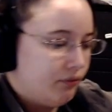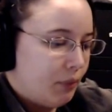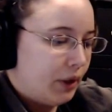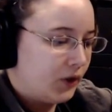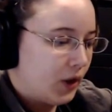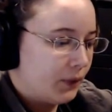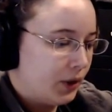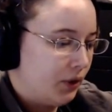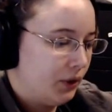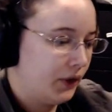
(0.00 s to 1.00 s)
my stuff
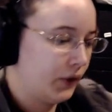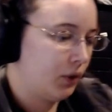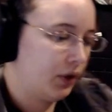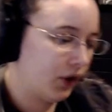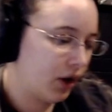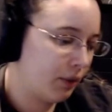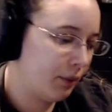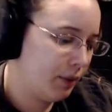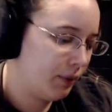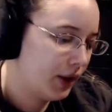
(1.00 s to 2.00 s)
can go to Discord and talk with
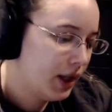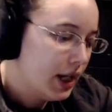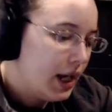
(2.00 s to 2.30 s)
people.